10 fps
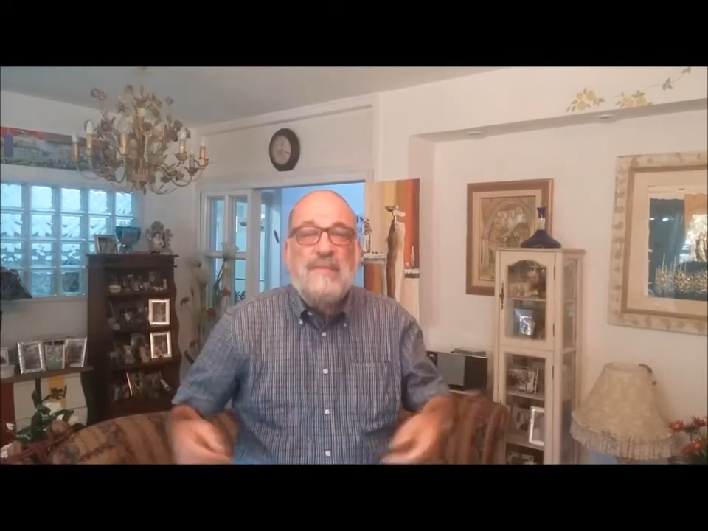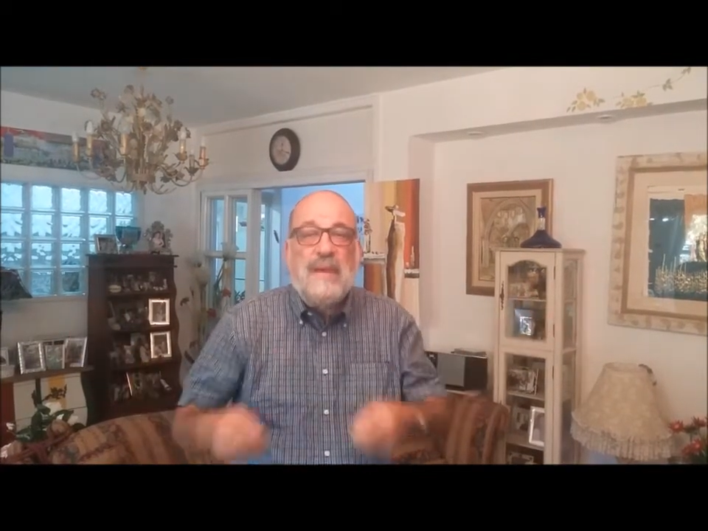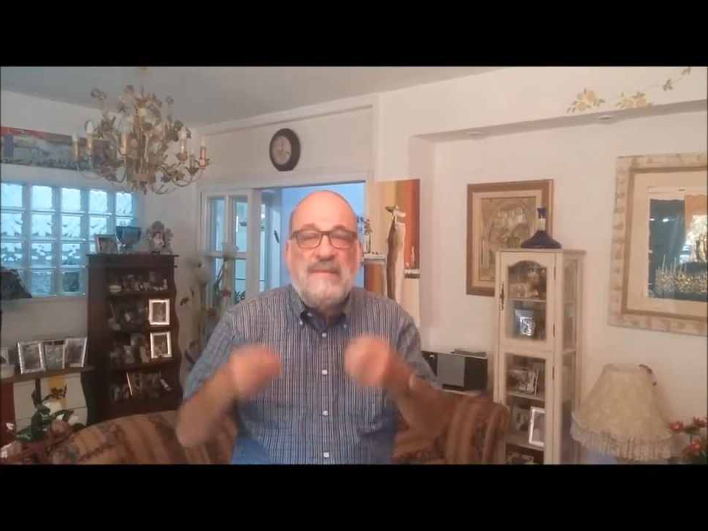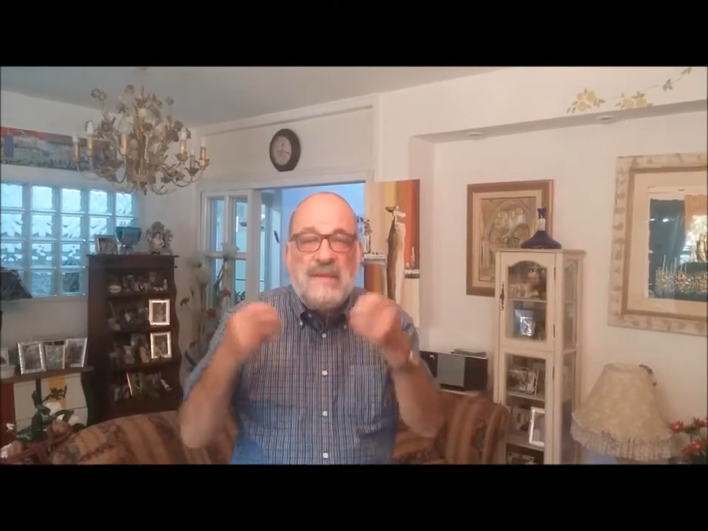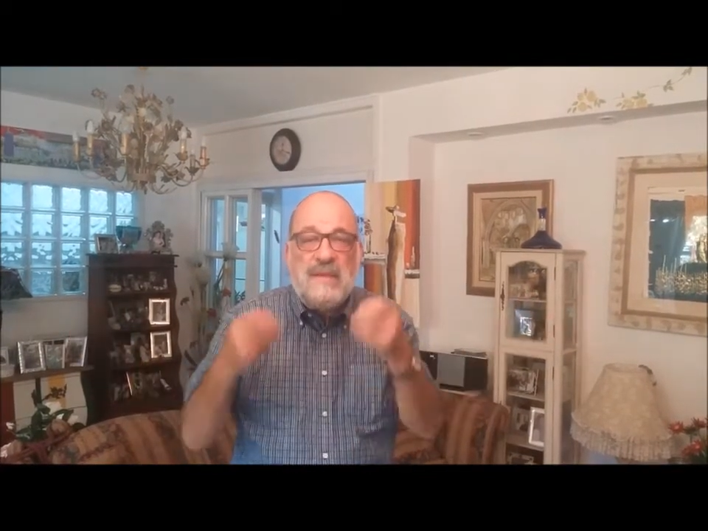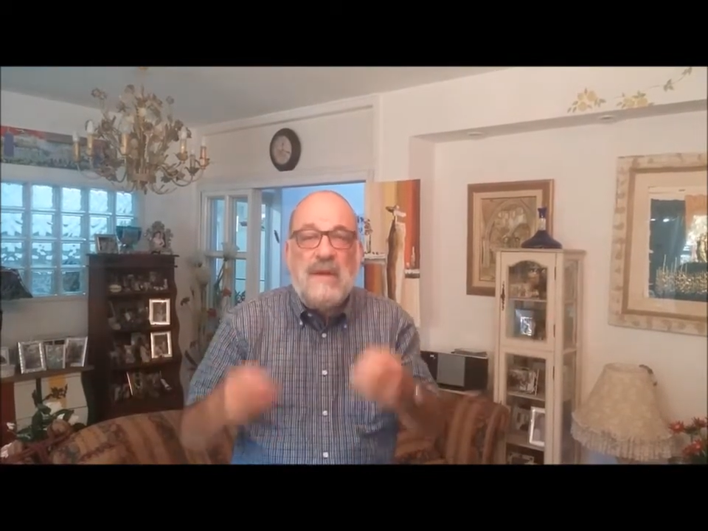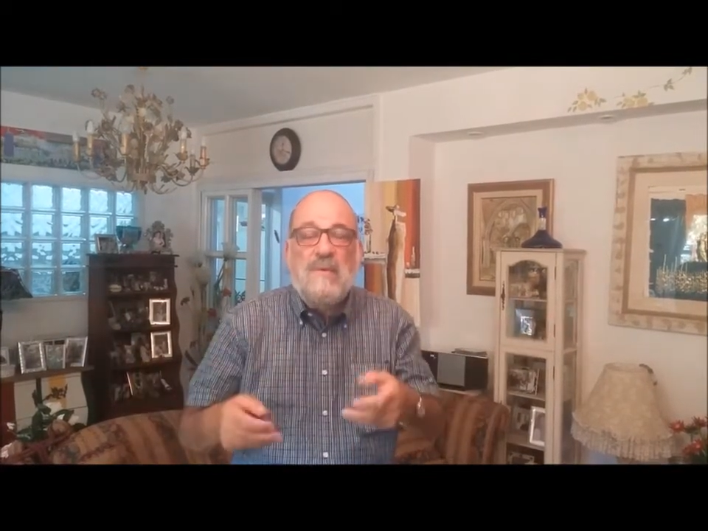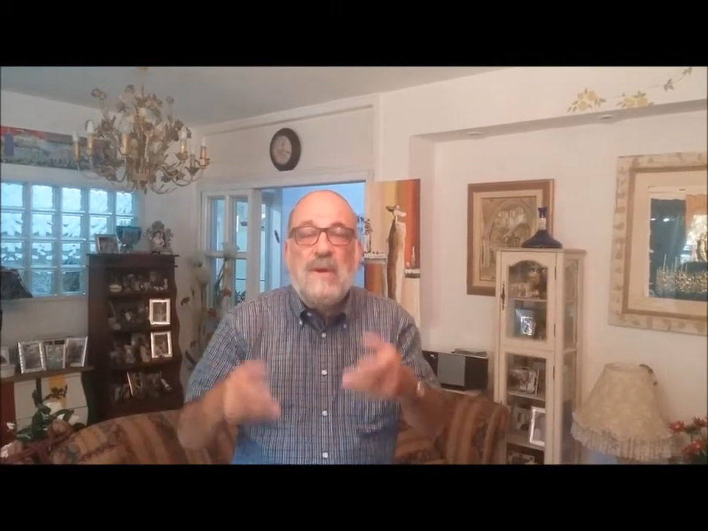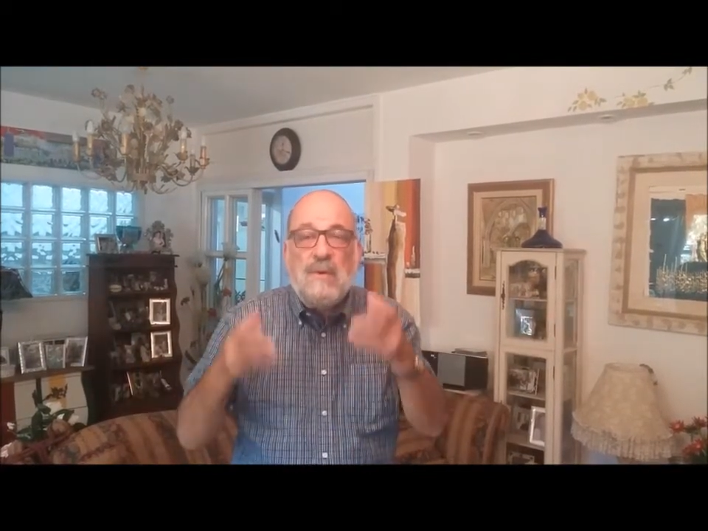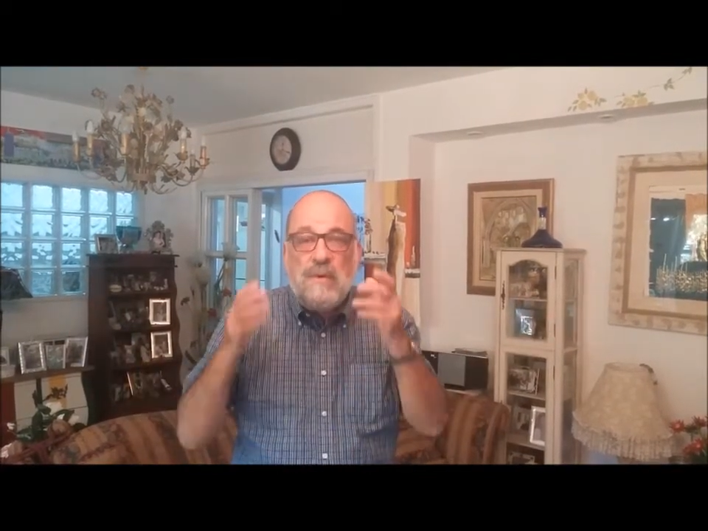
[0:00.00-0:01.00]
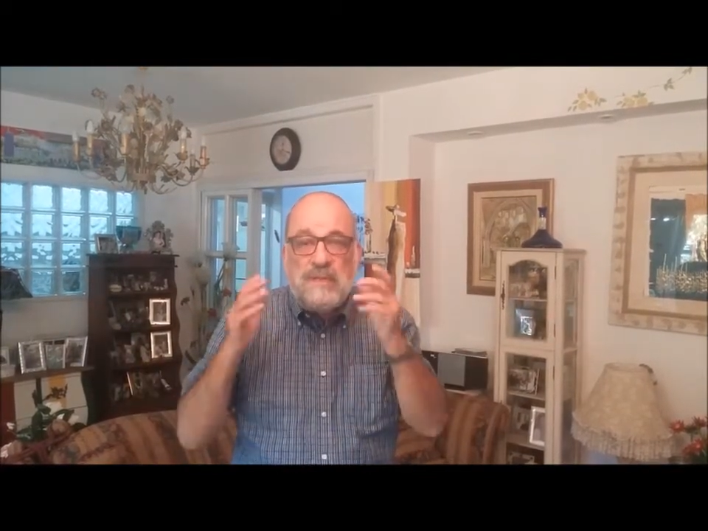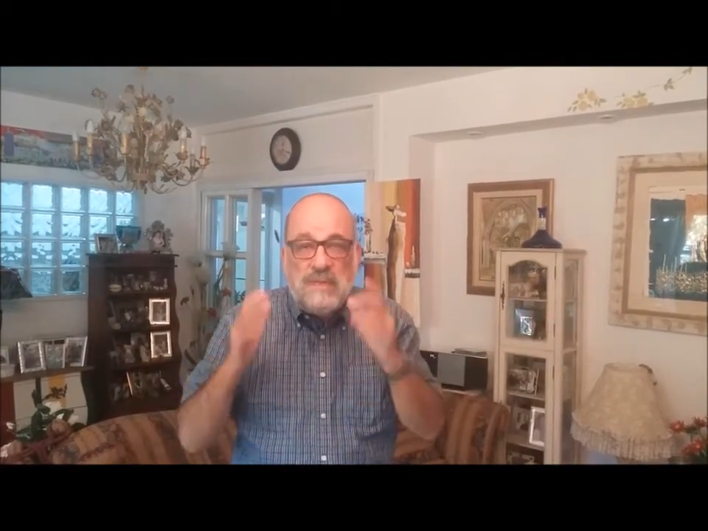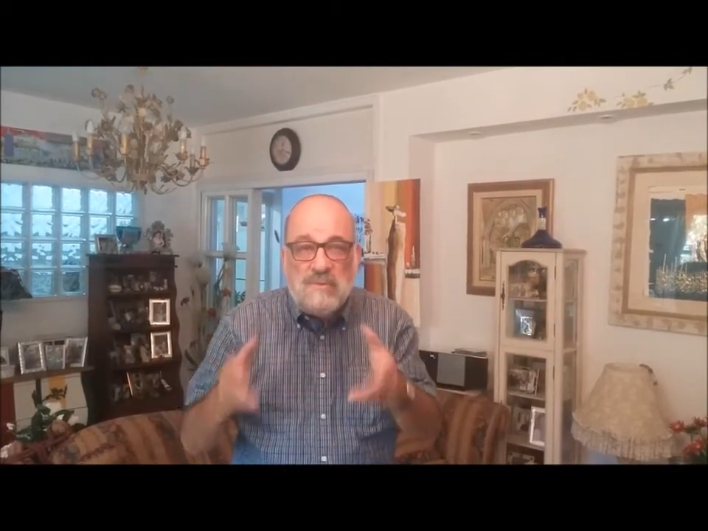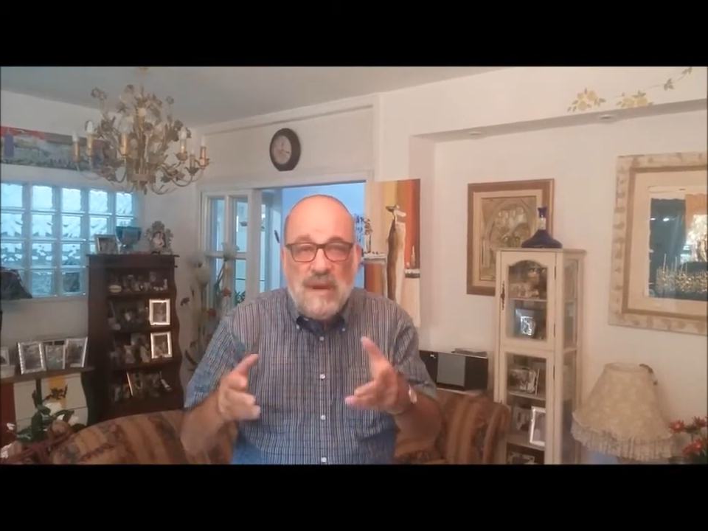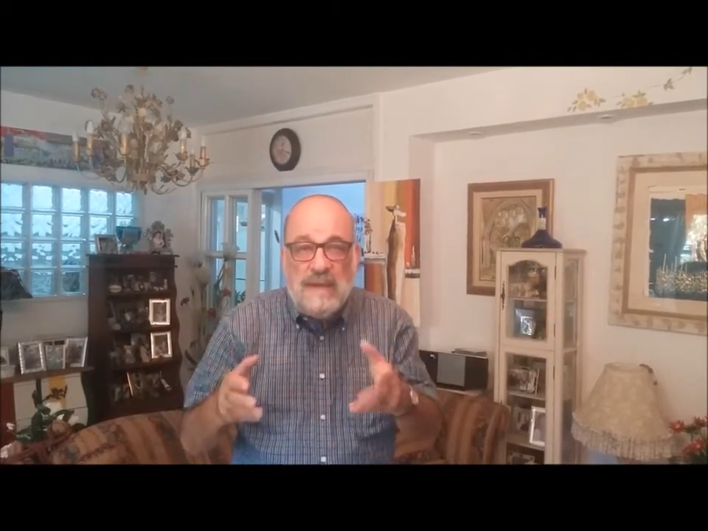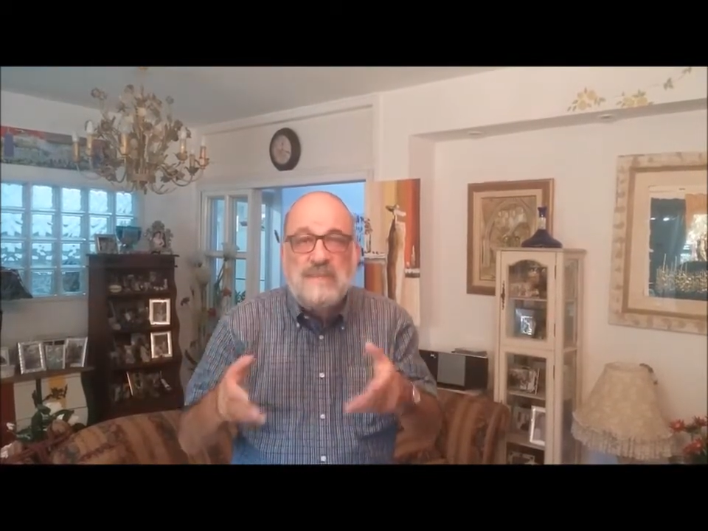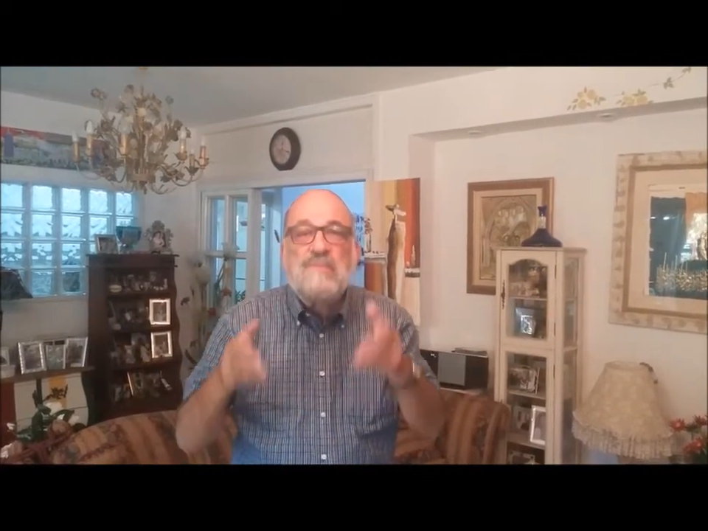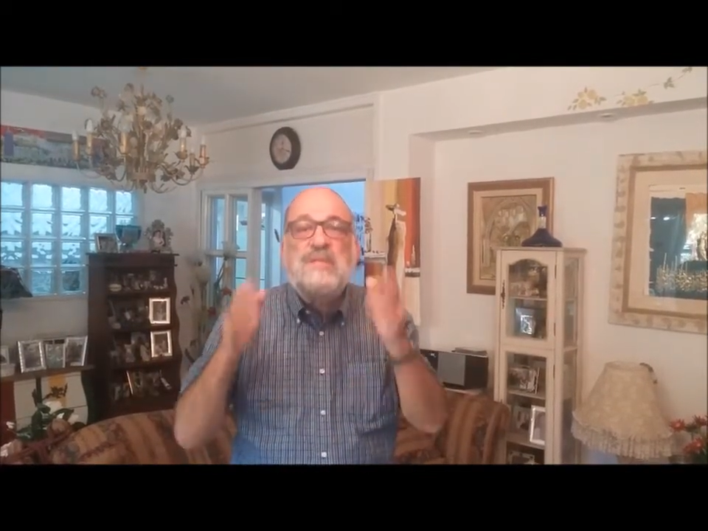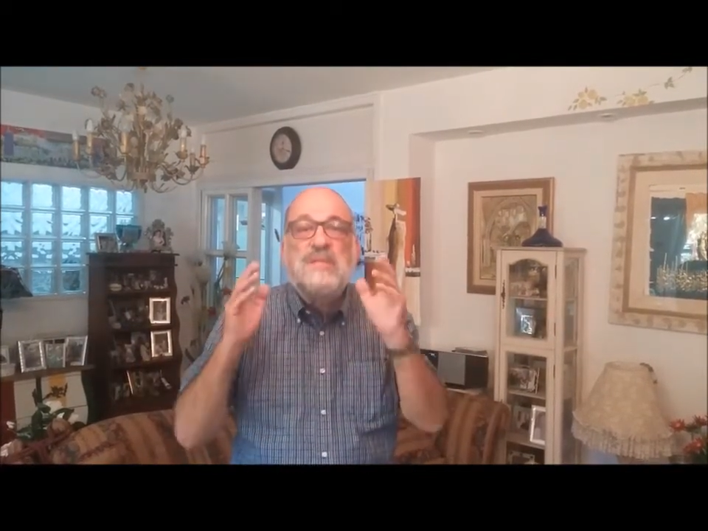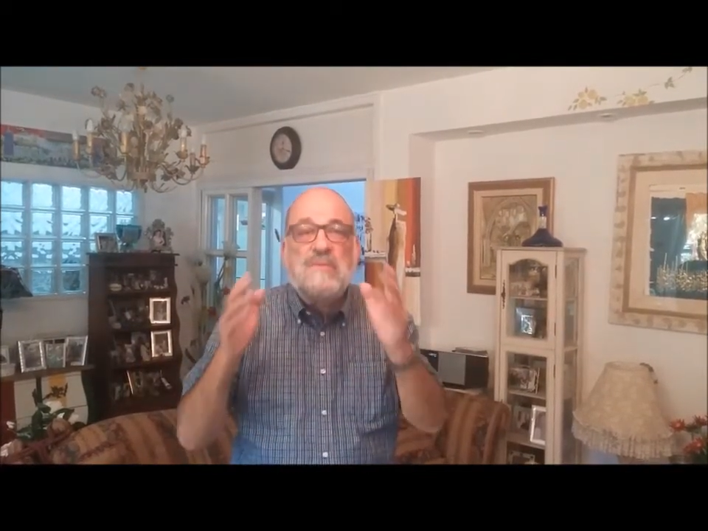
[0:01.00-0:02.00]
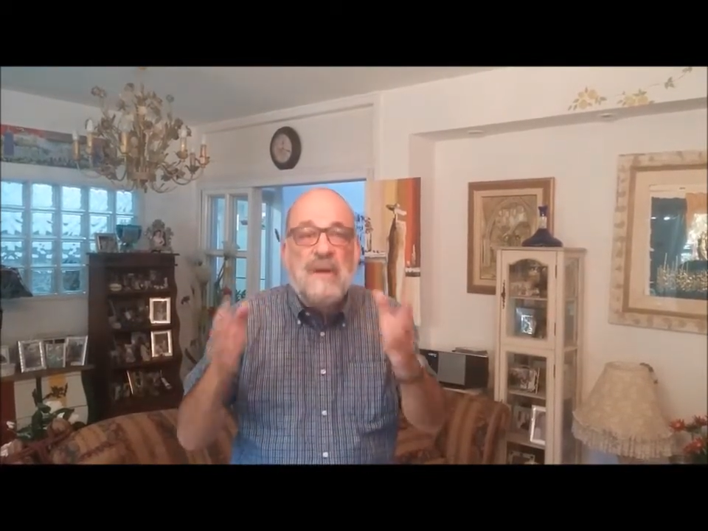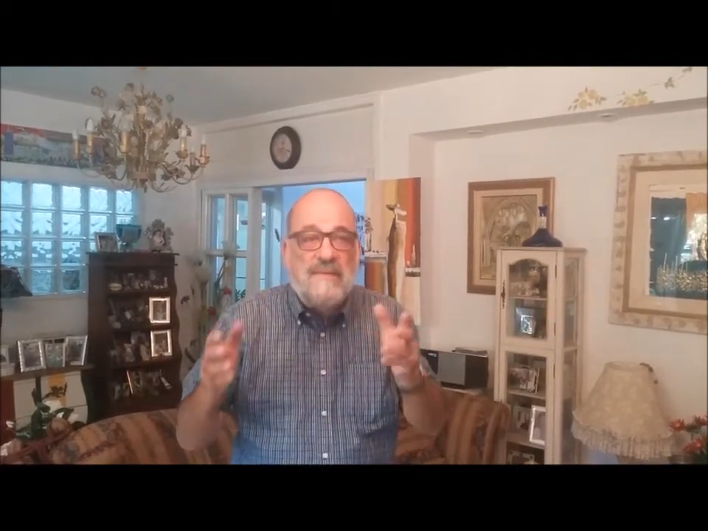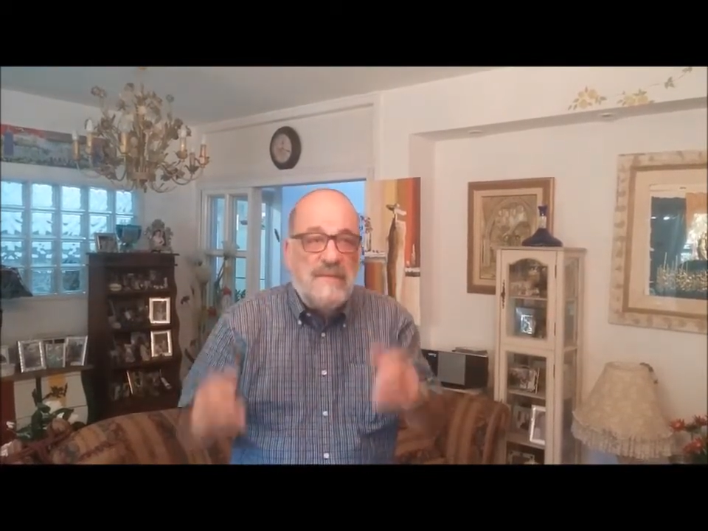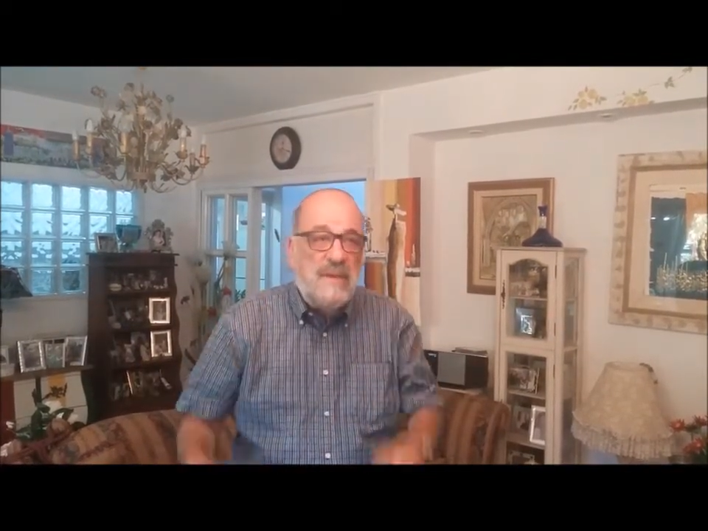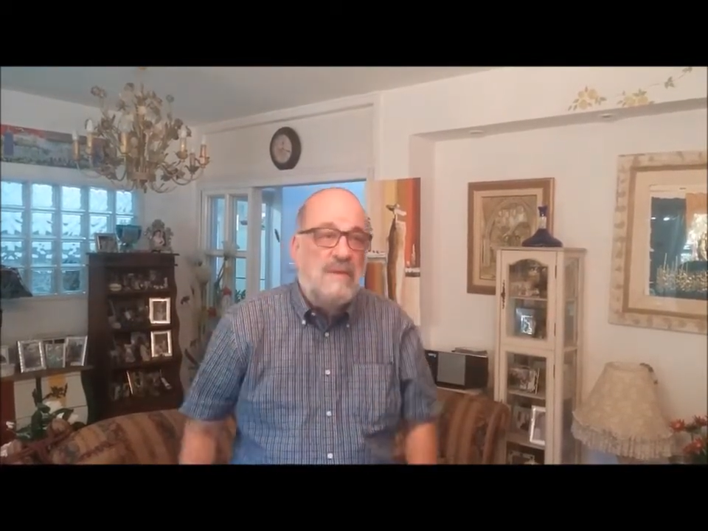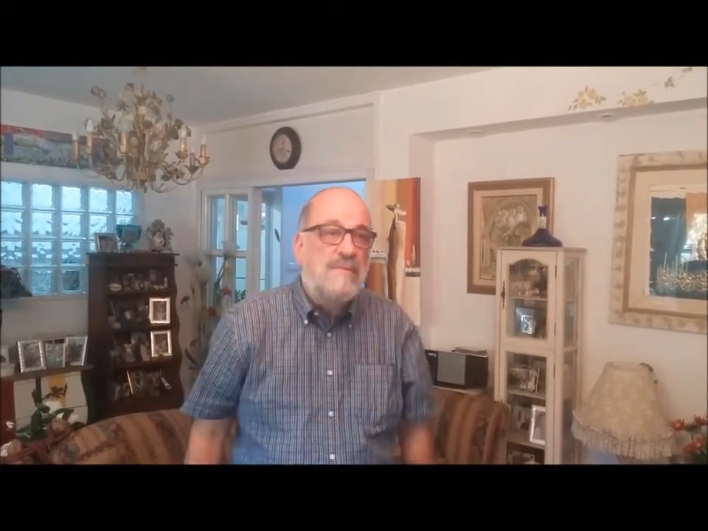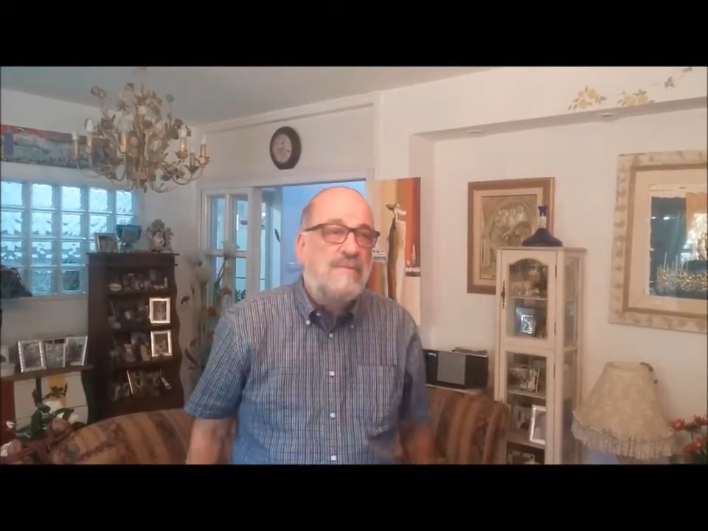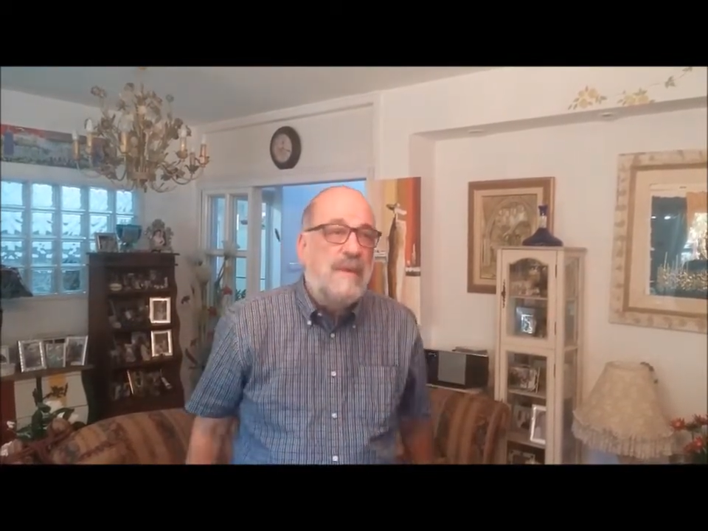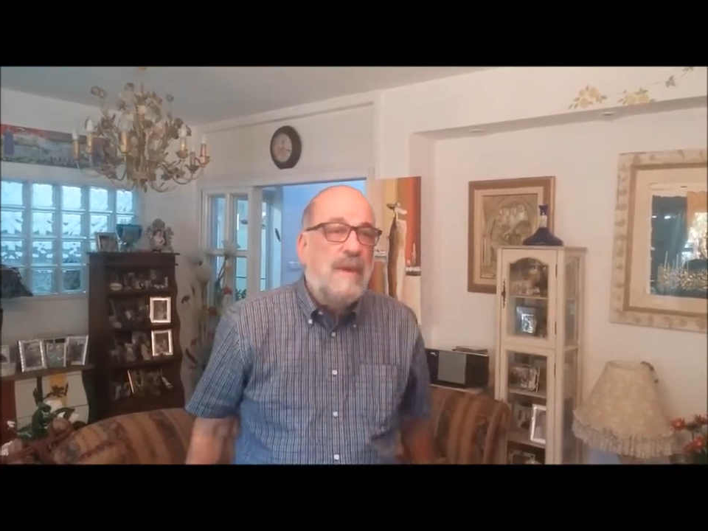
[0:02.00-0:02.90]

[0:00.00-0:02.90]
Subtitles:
You have to know which is right for you.